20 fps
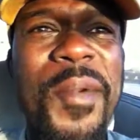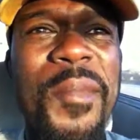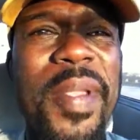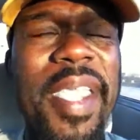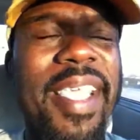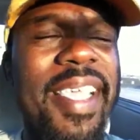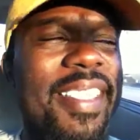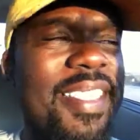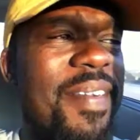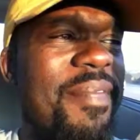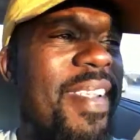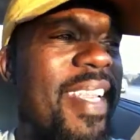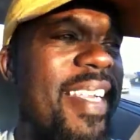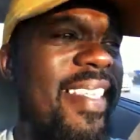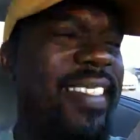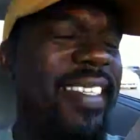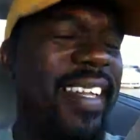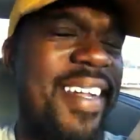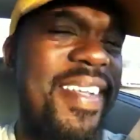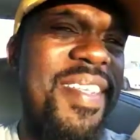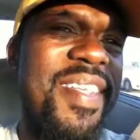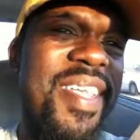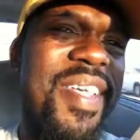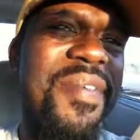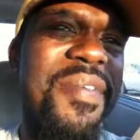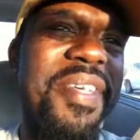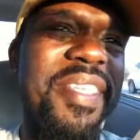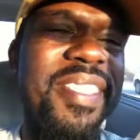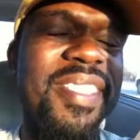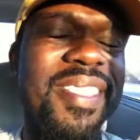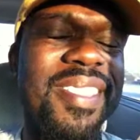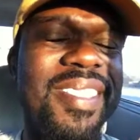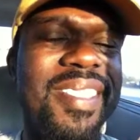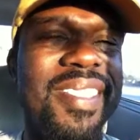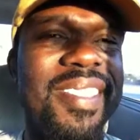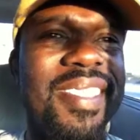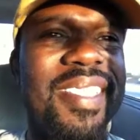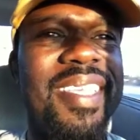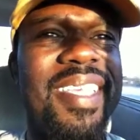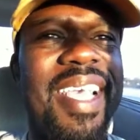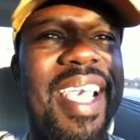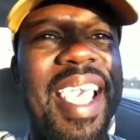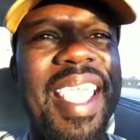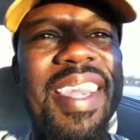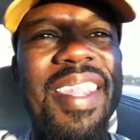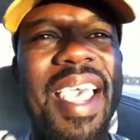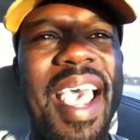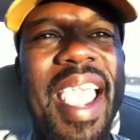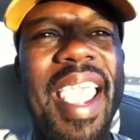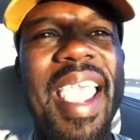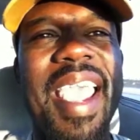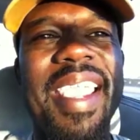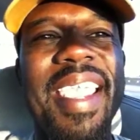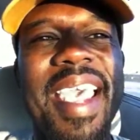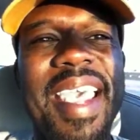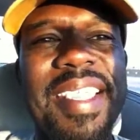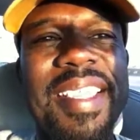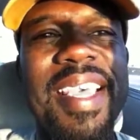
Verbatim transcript: because I'm gonna tell you, it was. I I,